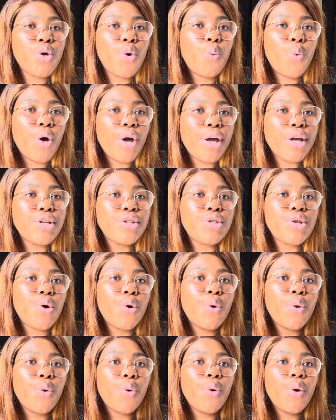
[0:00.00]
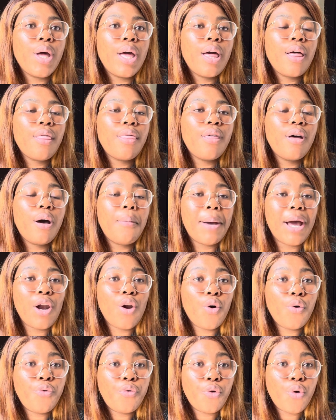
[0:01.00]
work. So the My
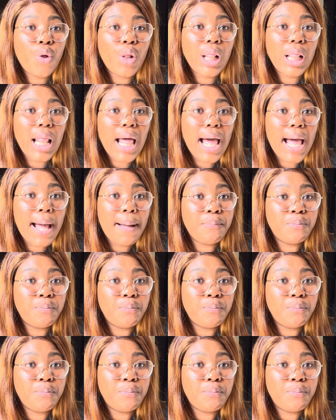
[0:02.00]
Lawful